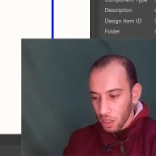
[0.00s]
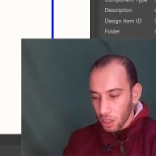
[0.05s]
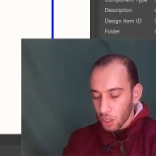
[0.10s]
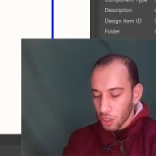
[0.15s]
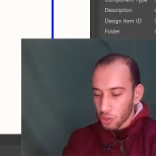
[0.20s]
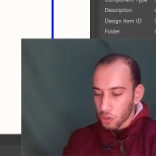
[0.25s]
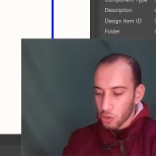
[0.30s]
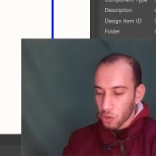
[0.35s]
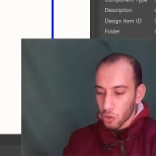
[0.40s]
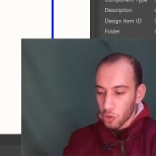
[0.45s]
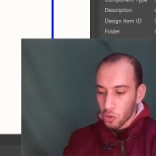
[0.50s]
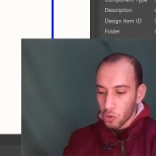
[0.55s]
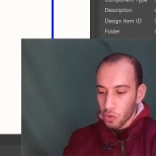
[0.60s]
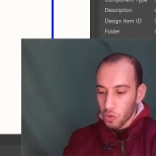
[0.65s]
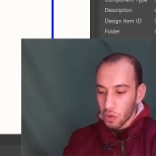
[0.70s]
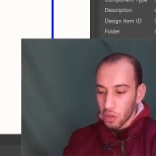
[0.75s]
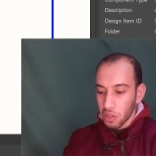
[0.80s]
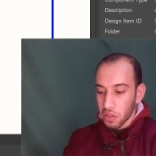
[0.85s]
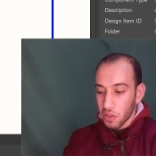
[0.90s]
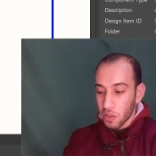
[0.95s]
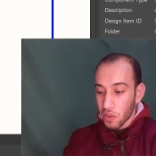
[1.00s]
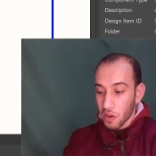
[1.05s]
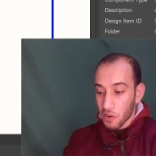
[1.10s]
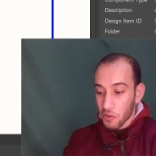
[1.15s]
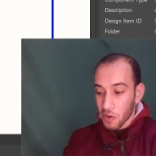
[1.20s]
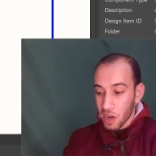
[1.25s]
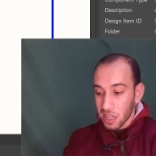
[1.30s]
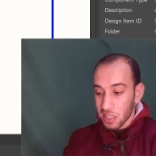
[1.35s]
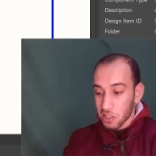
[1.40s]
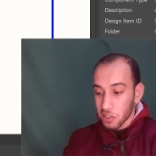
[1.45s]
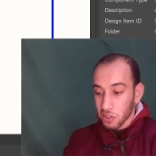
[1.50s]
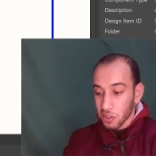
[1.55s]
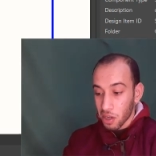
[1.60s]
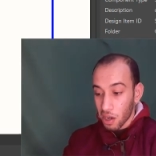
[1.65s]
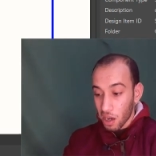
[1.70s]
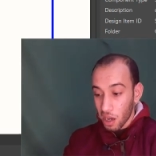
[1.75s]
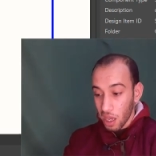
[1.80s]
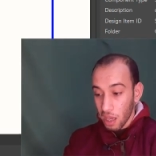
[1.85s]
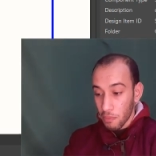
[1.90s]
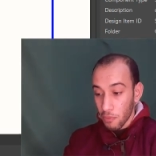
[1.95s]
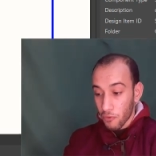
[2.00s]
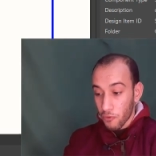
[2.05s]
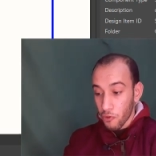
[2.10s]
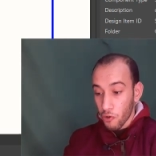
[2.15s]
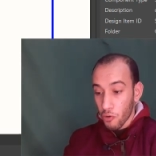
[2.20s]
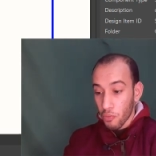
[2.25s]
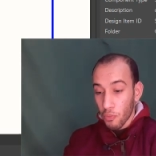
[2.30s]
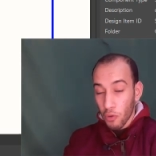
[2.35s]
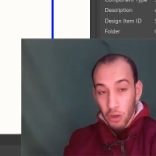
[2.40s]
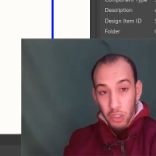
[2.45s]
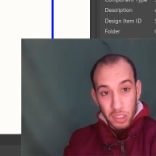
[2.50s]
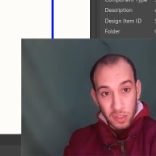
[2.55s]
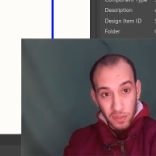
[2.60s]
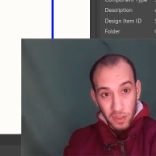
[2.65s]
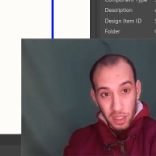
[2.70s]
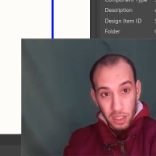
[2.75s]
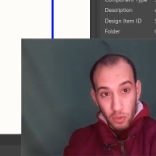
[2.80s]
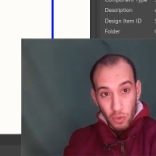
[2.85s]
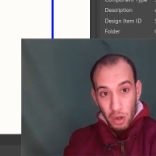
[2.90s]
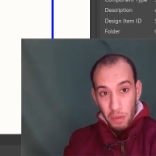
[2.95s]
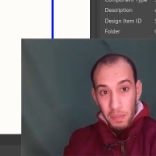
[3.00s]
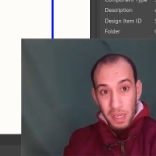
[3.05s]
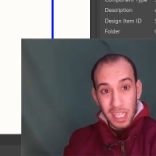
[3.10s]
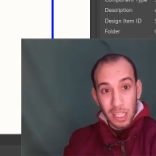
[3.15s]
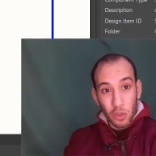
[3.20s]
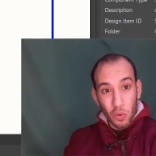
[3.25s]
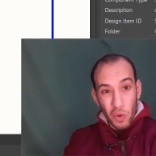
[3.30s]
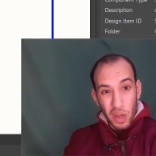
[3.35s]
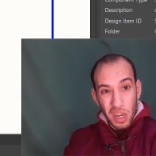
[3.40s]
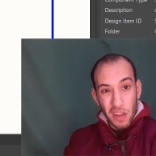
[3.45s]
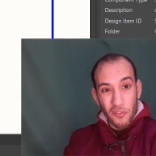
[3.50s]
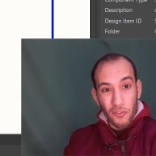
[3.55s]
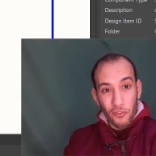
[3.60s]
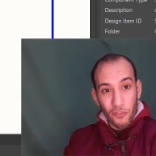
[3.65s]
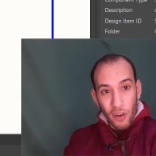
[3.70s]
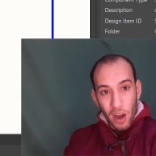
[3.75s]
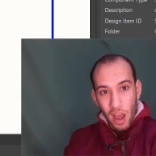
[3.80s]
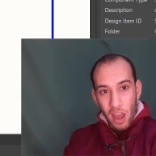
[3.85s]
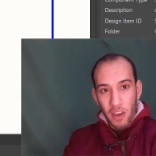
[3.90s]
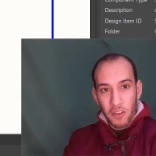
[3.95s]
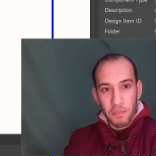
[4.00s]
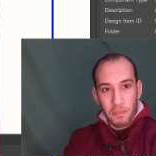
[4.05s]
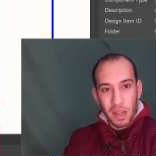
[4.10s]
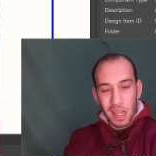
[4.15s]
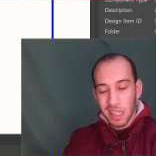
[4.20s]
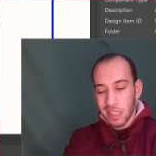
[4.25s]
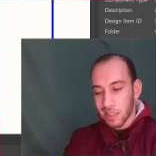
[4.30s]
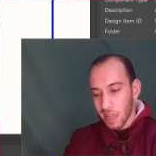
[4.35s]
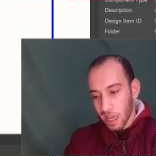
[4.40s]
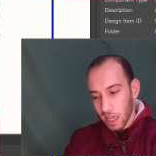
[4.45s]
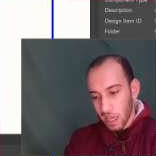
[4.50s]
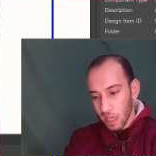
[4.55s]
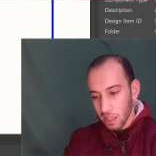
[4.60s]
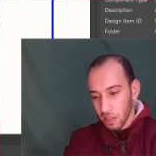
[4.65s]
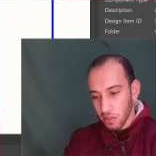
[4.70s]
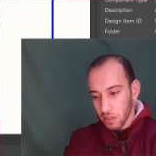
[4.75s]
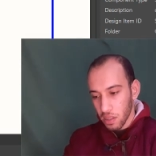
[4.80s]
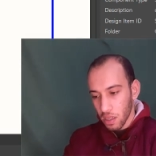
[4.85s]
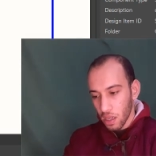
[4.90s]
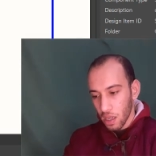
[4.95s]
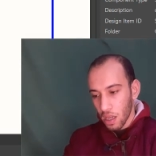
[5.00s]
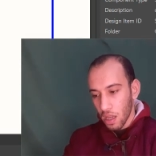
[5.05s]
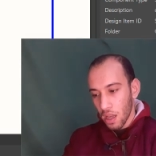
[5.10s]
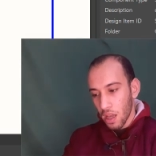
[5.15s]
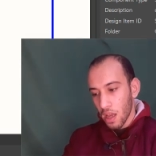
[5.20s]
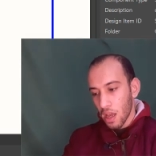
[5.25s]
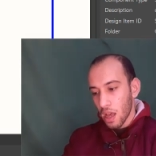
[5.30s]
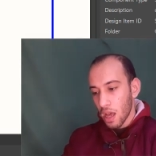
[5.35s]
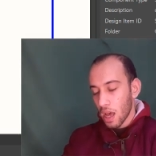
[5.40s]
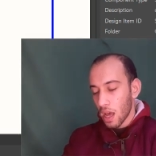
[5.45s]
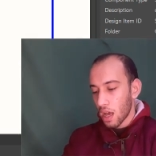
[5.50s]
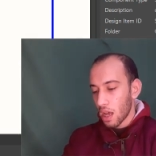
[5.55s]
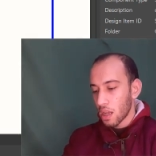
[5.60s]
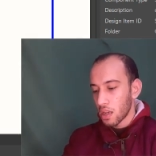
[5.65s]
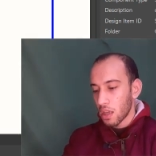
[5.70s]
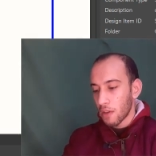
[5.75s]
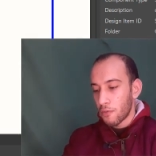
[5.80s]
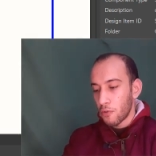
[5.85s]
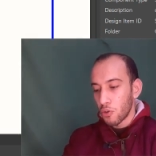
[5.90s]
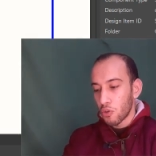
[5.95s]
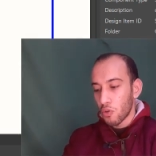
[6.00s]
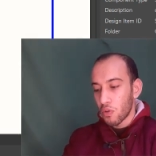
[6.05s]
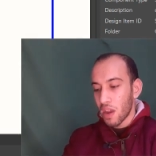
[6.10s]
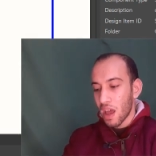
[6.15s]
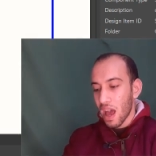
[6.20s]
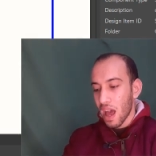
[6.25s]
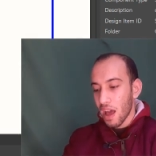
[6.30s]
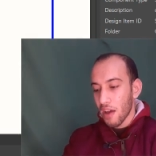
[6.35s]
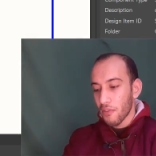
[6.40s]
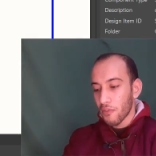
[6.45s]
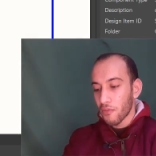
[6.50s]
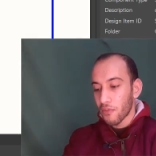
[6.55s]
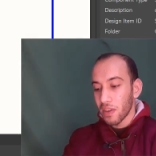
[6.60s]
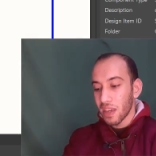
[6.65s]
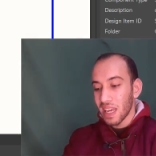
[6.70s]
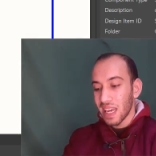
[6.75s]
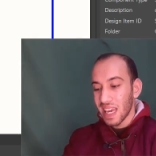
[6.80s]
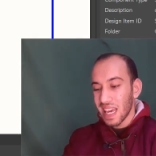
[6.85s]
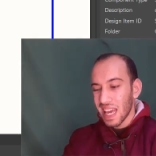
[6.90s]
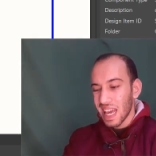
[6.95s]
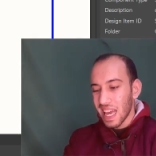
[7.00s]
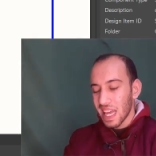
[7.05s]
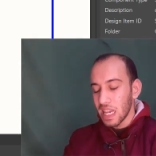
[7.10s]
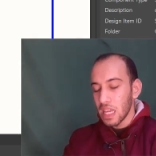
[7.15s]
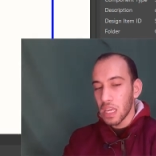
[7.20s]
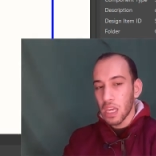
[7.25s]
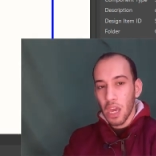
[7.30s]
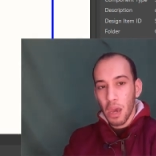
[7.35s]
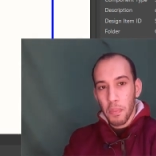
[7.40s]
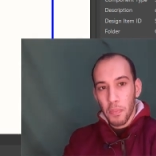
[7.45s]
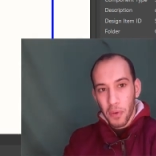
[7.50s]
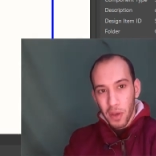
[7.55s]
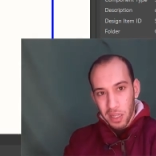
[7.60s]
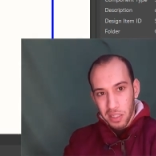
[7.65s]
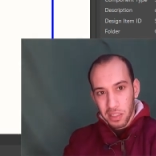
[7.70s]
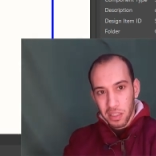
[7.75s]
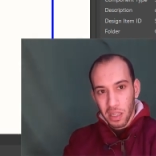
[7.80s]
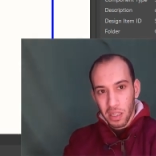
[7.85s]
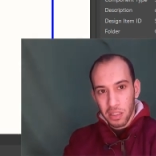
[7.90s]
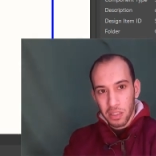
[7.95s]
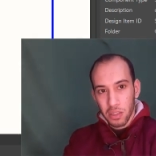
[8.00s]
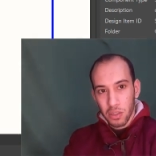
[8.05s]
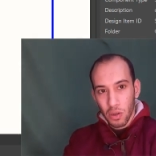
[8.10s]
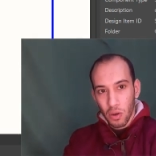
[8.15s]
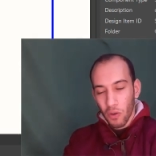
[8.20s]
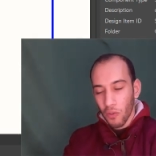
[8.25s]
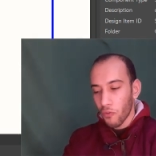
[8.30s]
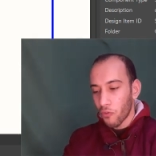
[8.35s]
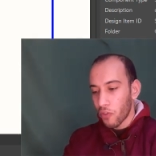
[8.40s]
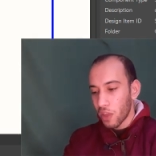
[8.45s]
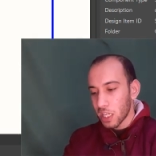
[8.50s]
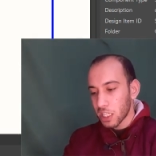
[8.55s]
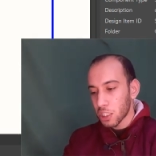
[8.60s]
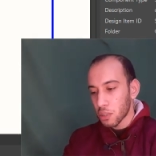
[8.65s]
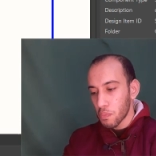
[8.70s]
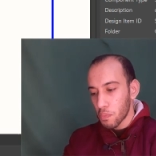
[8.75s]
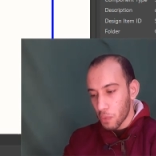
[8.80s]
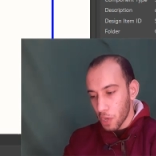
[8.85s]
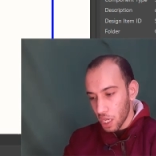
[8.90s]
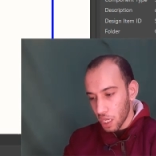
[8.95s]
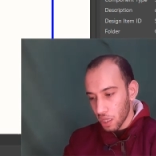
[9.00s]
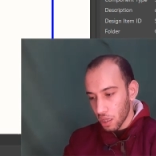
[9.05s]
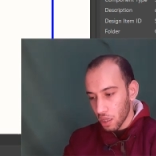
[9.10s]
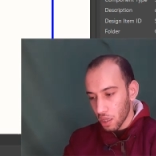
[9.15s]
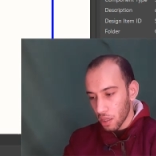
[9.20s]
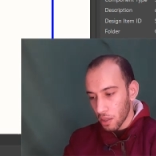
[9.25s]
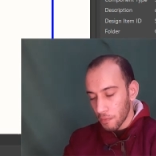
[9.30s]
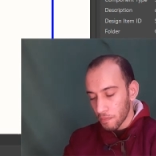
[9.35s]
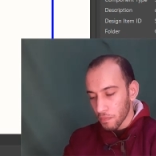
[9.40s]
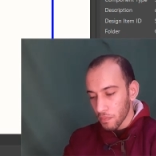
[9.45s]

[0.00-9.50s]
so the rise time of your MOSFET will be 25 milliseconds. And if you don't have any capacitance of this pin,